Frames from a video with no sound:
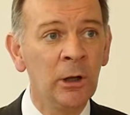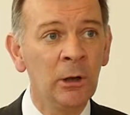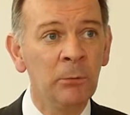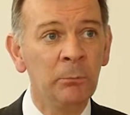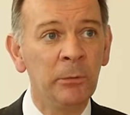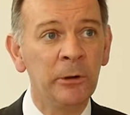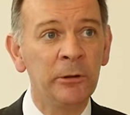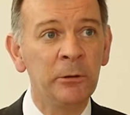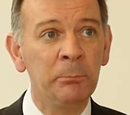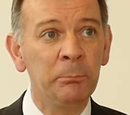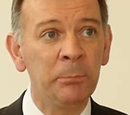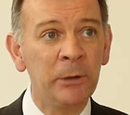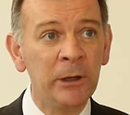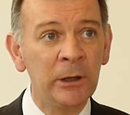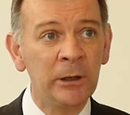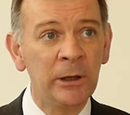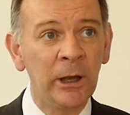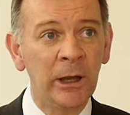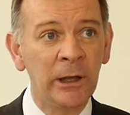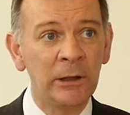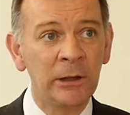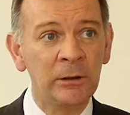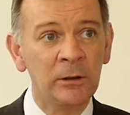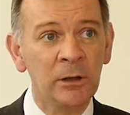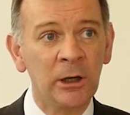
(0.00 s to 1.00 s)
But the big
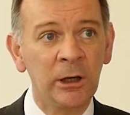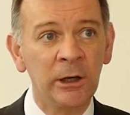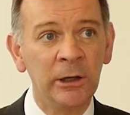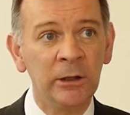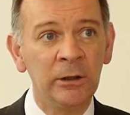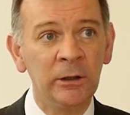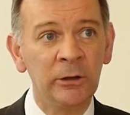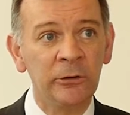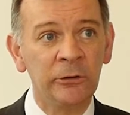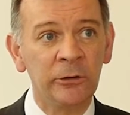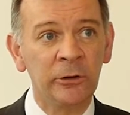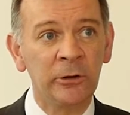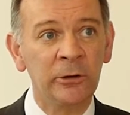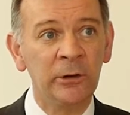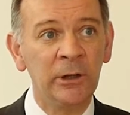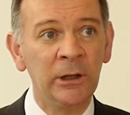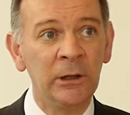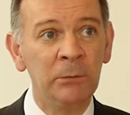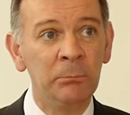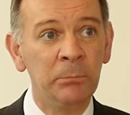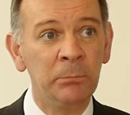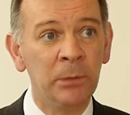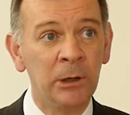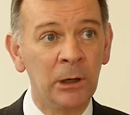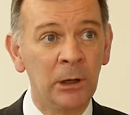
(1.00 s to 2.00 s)
headline is on the
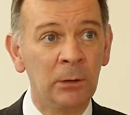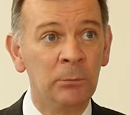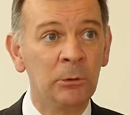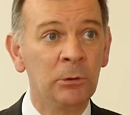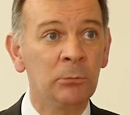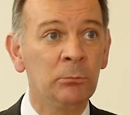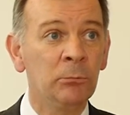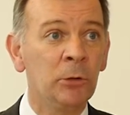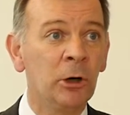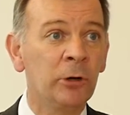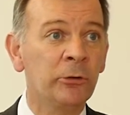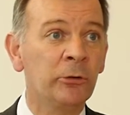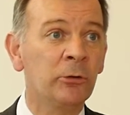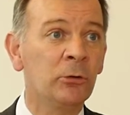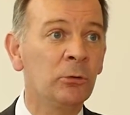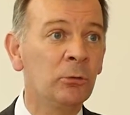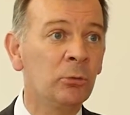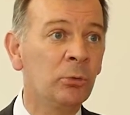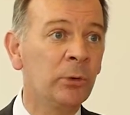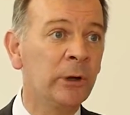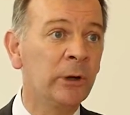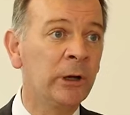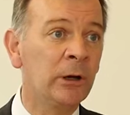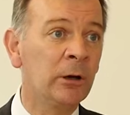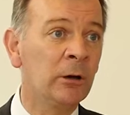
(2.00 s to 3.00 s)
impairment model,
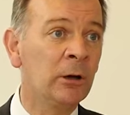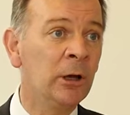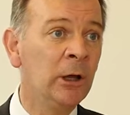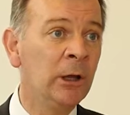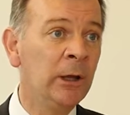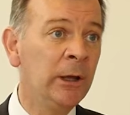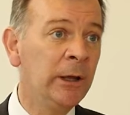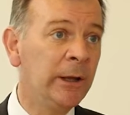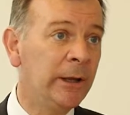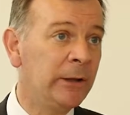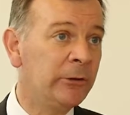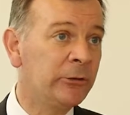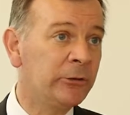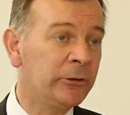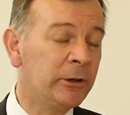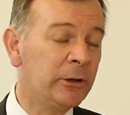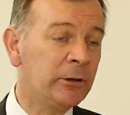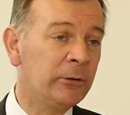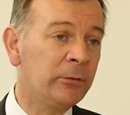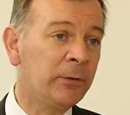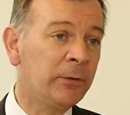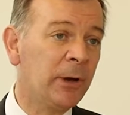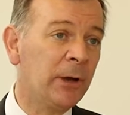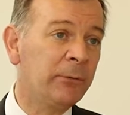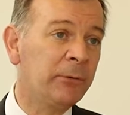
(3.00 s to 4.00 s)
where instead
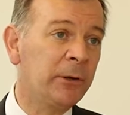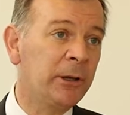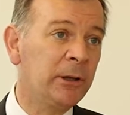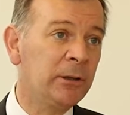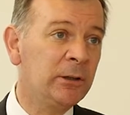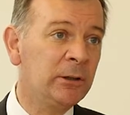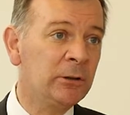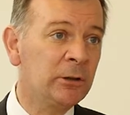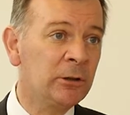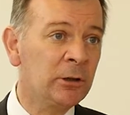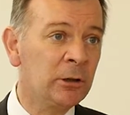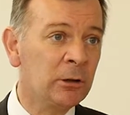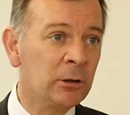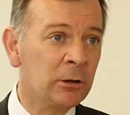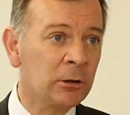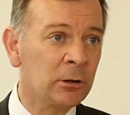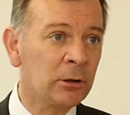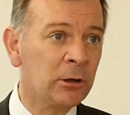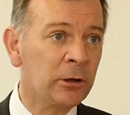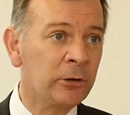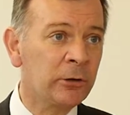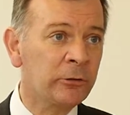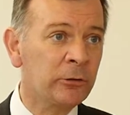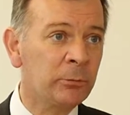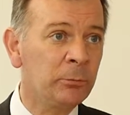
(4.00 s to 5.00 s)
of having an incurred
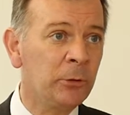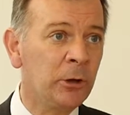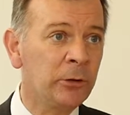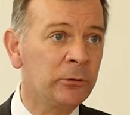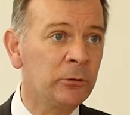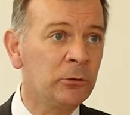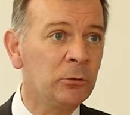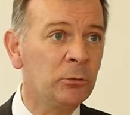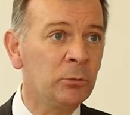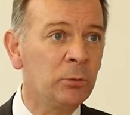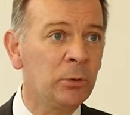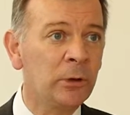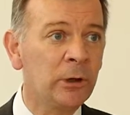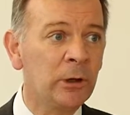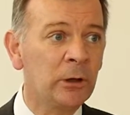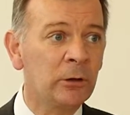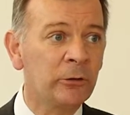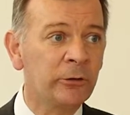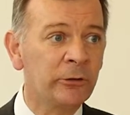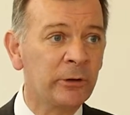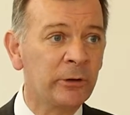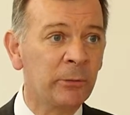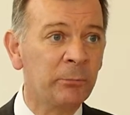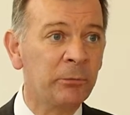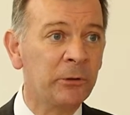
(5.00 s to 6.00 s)
loss model where
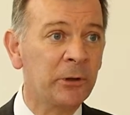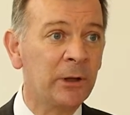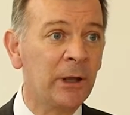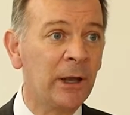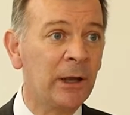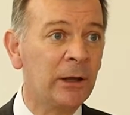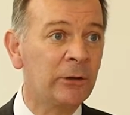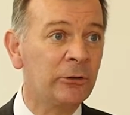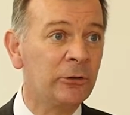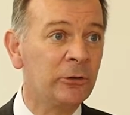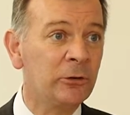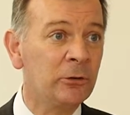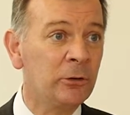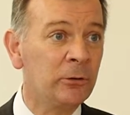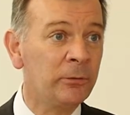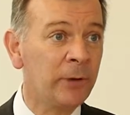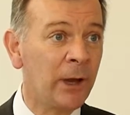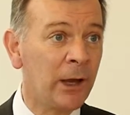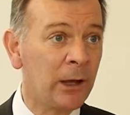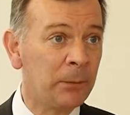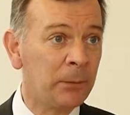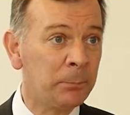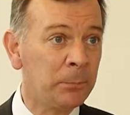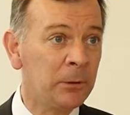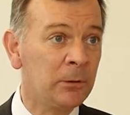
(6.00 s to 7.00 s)
something has to have
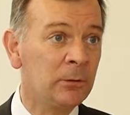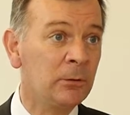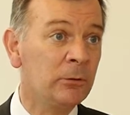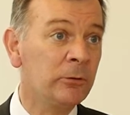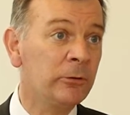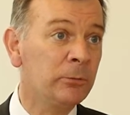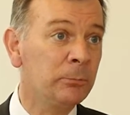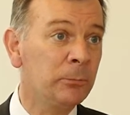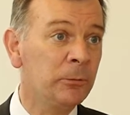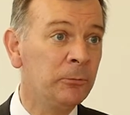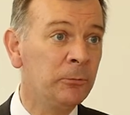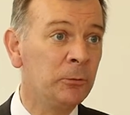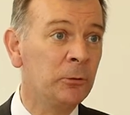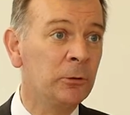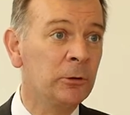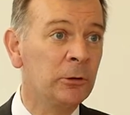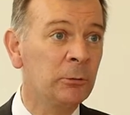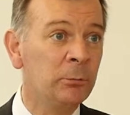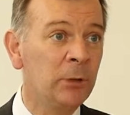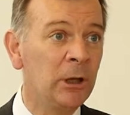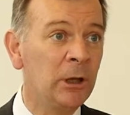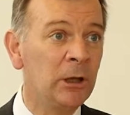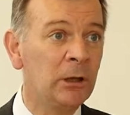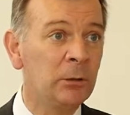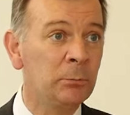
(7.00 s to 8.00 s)
happened before you
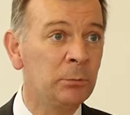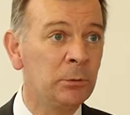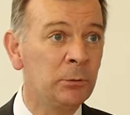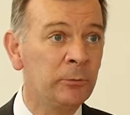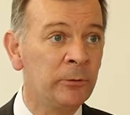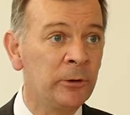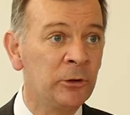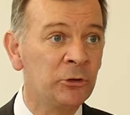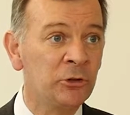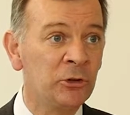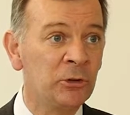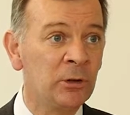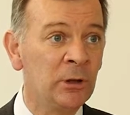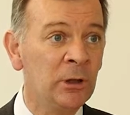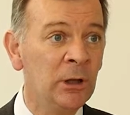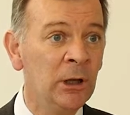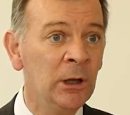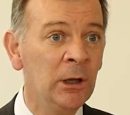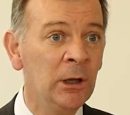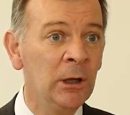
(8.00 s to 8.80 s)
make a provision,